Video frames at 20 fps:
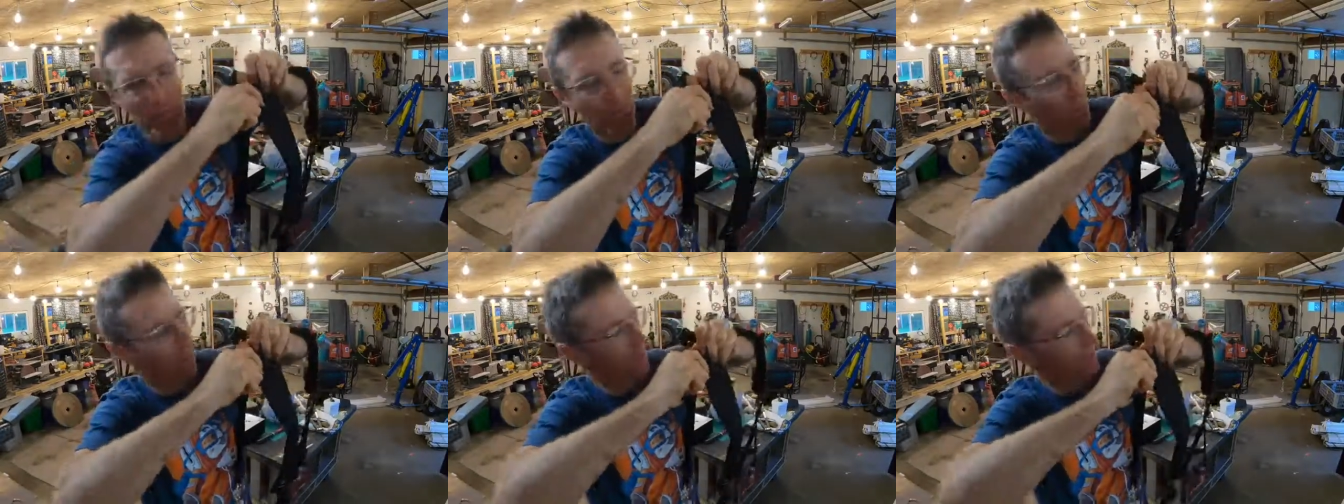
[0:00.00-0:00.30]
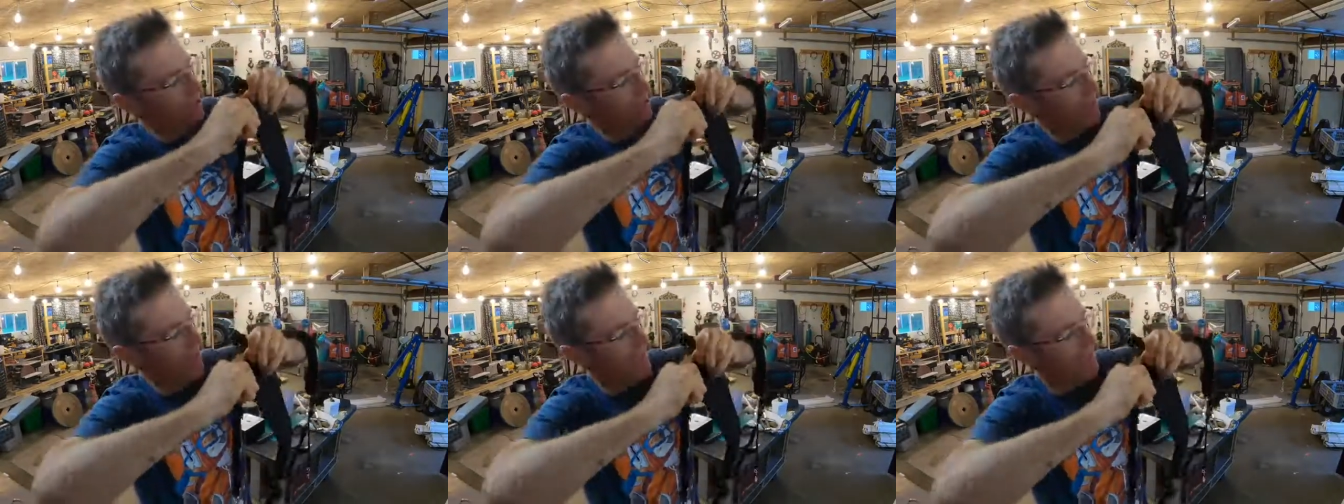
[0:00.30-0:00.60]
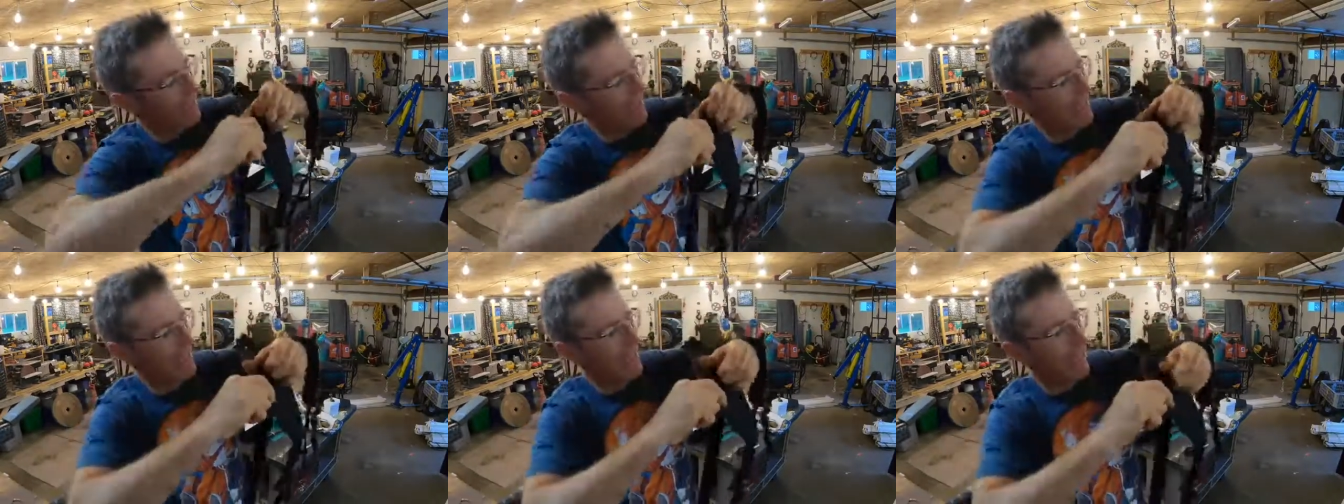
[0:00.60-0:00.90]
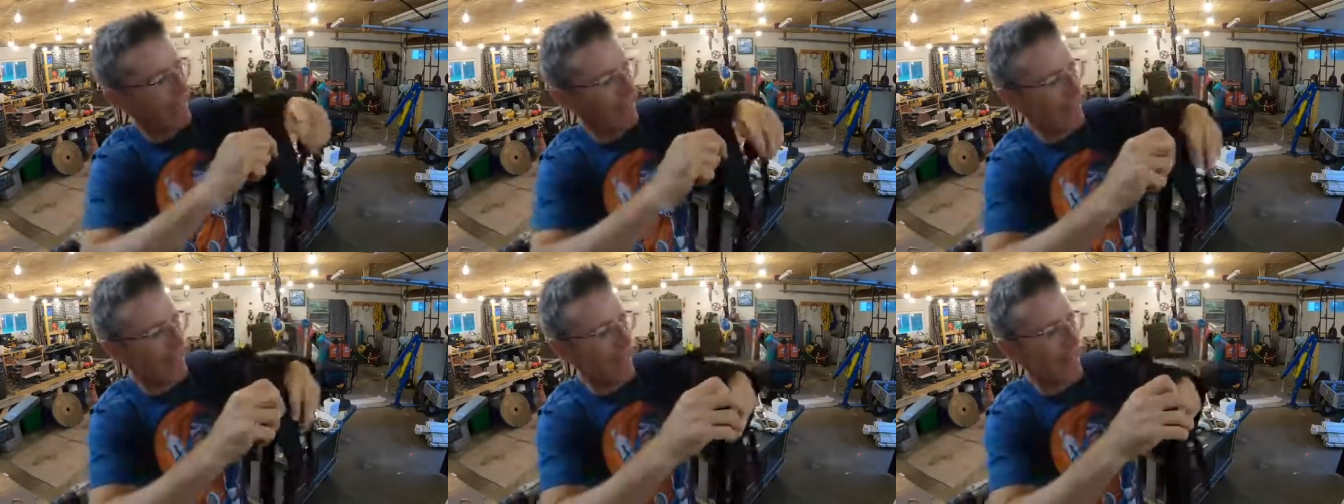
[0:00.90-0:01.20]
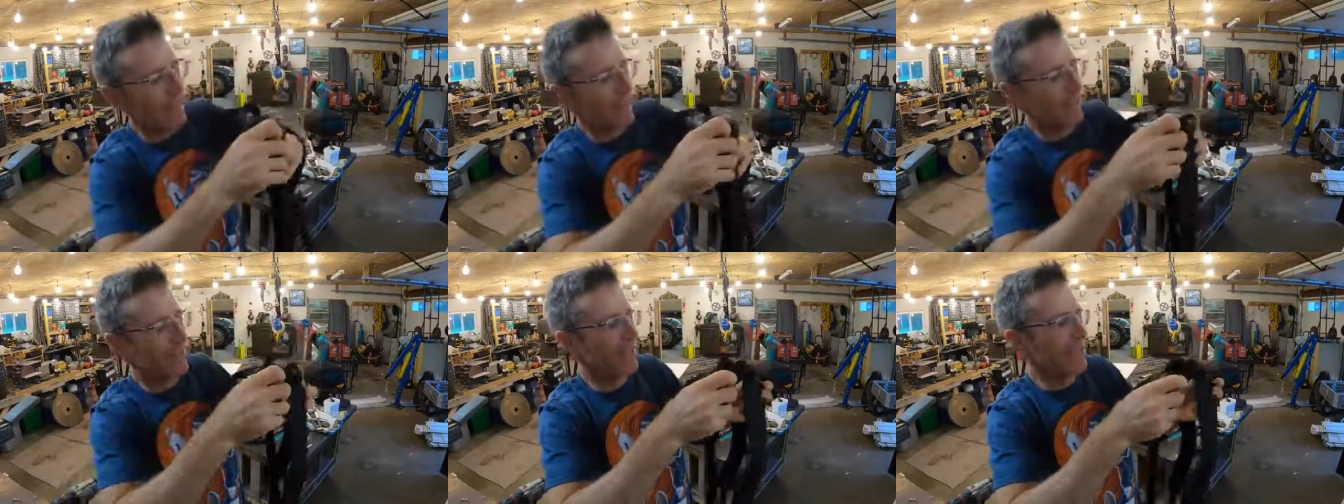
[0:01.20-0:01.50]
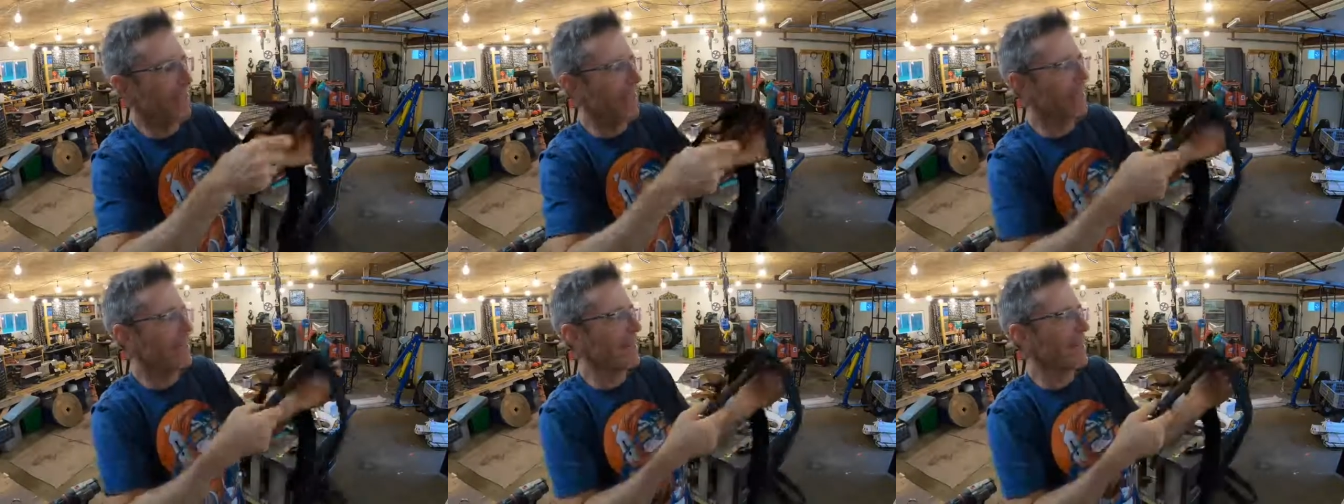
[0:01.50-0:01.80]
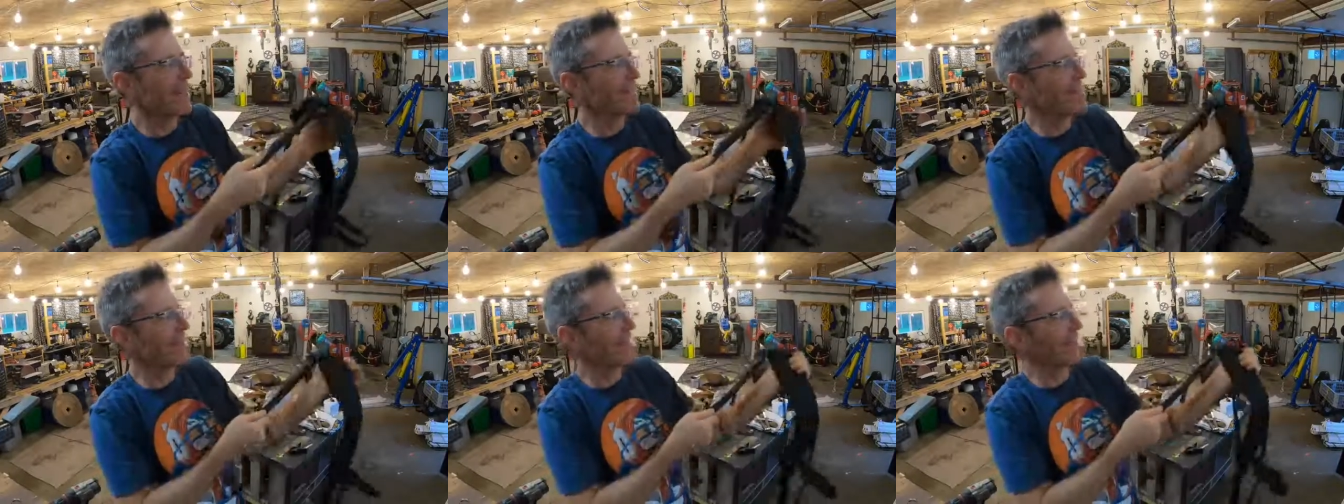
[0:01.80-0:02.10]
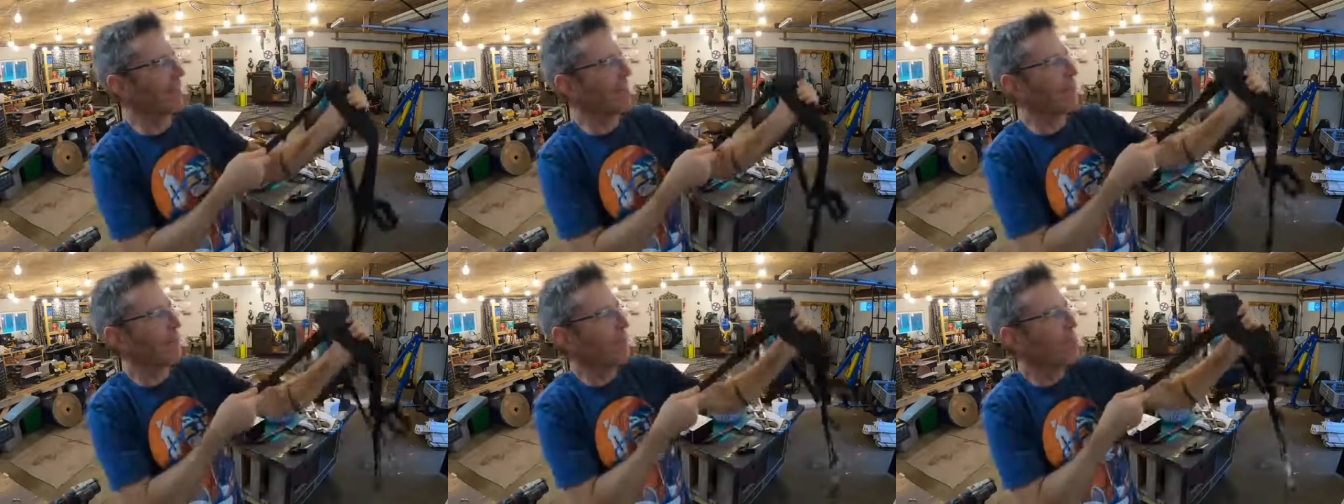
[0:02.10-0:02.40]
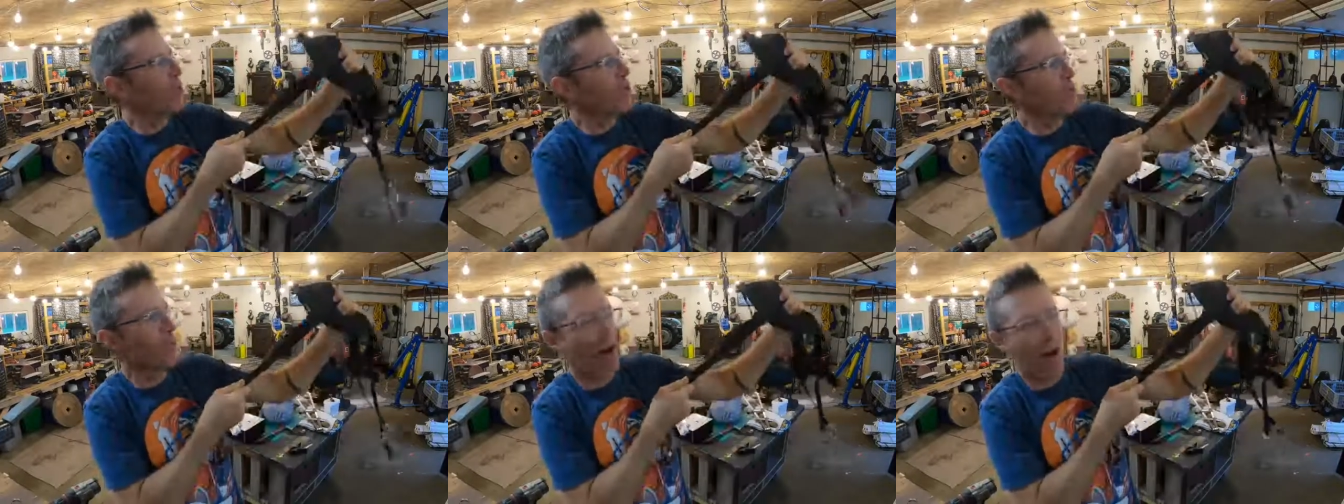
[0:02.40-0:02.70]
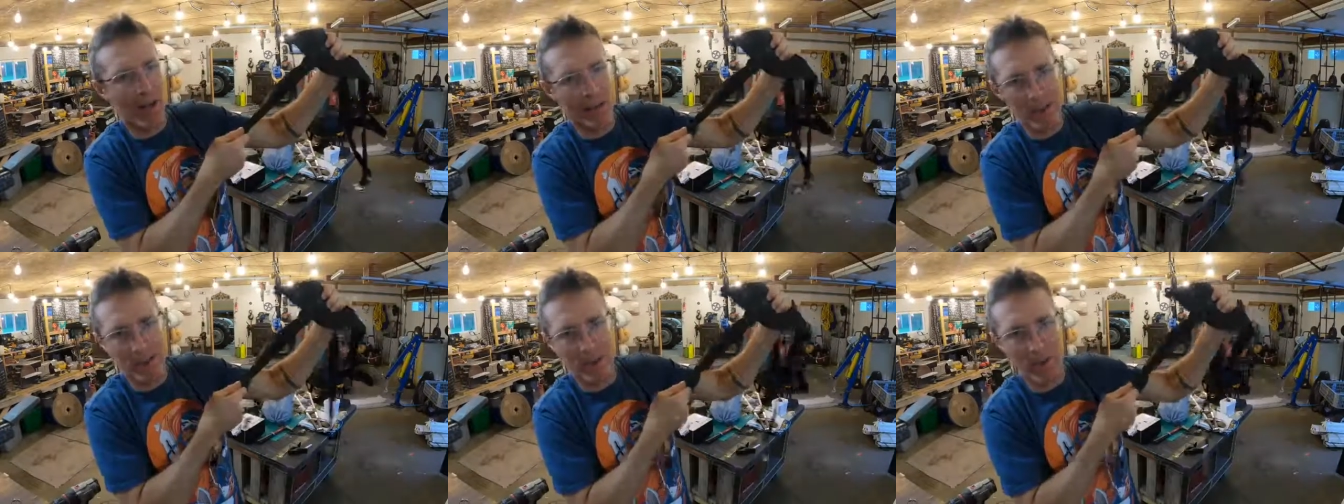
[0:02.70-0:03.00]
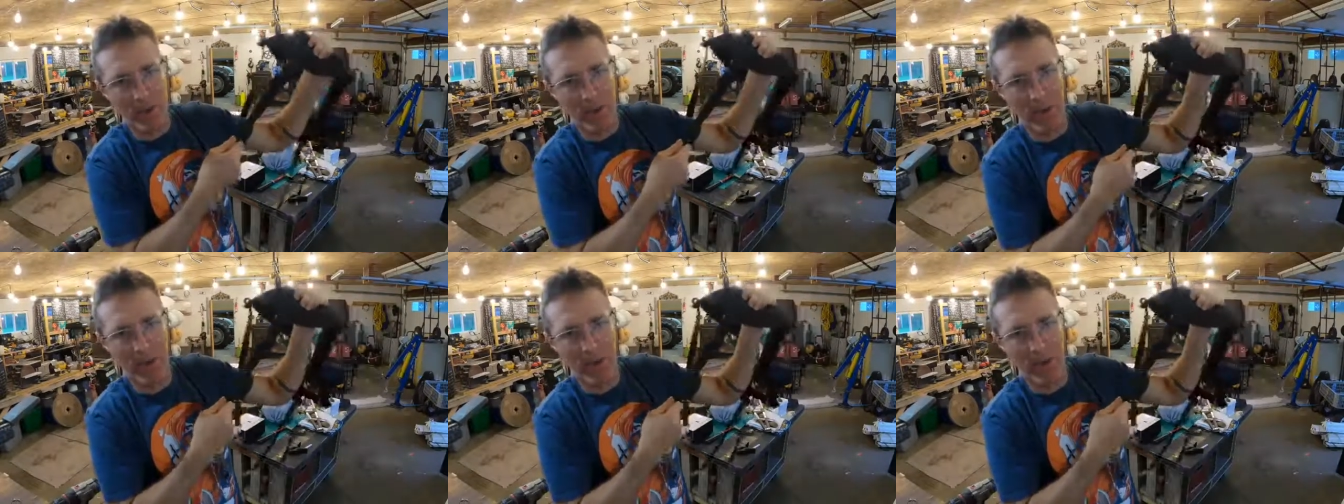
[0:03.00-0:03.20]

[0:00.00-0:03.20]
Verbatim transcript: but when you get get it dialed in, it's not going to move on you.